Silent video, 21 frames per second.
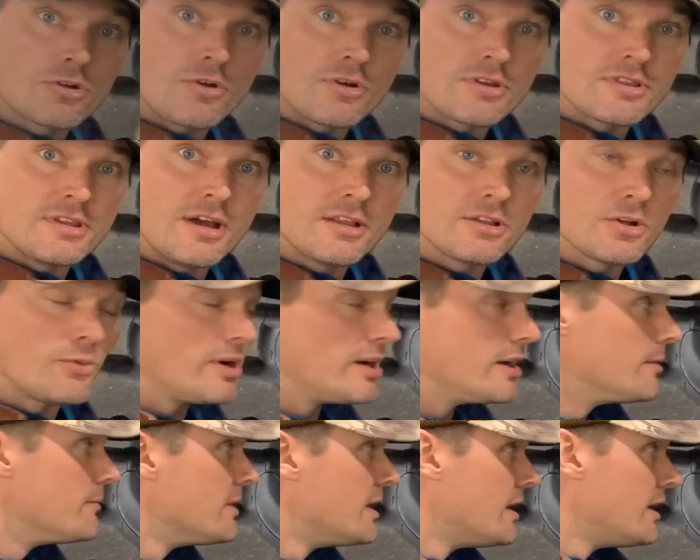going the other
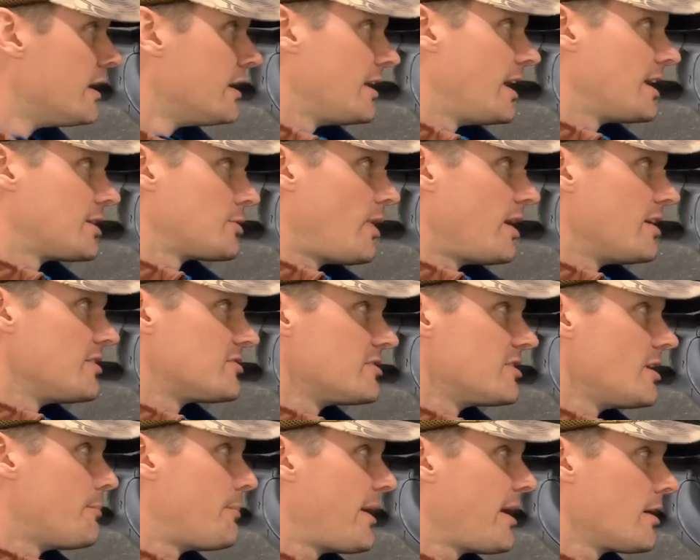way. That's why you
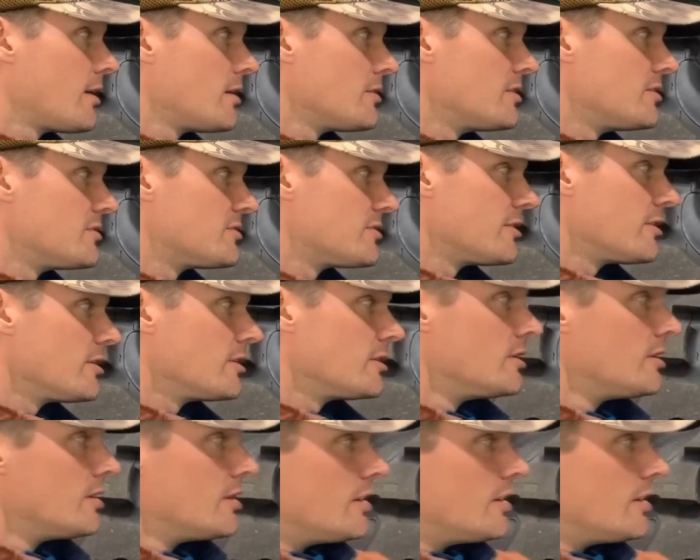see a pair of these here.